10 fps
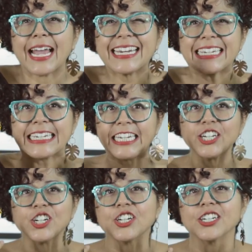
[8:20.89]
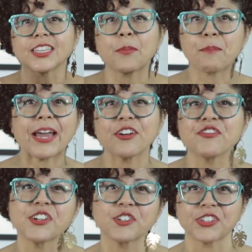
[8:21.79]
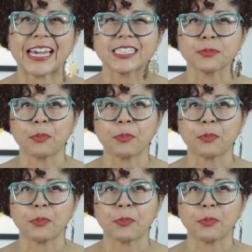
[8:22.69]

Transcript: and hear the better future that is